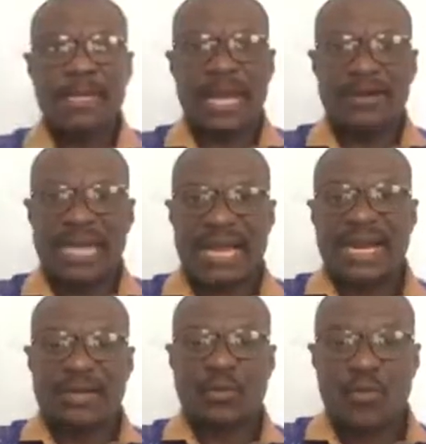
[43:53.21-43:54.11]
now
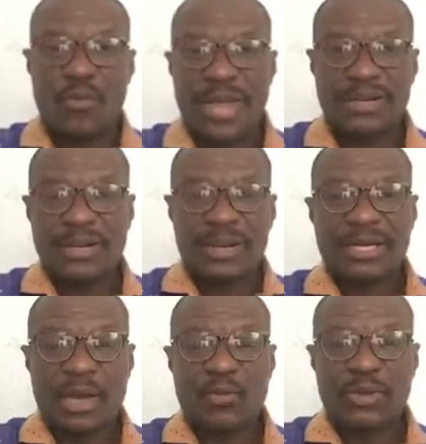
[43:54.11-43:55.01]
that, that the woman,
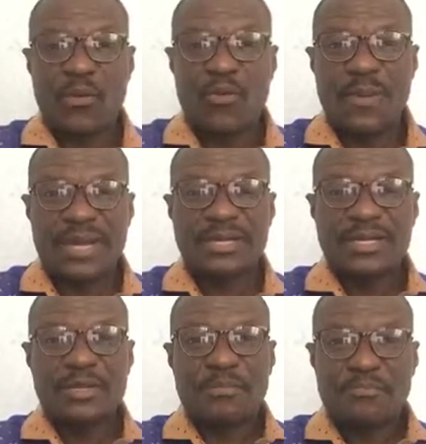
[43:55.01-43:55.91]
the, the
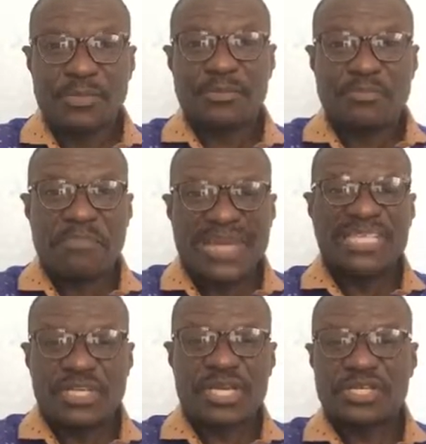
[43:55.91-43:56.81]
woman
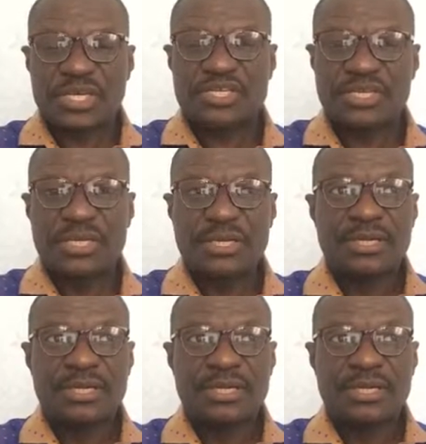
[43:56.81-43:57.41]
met Jesus,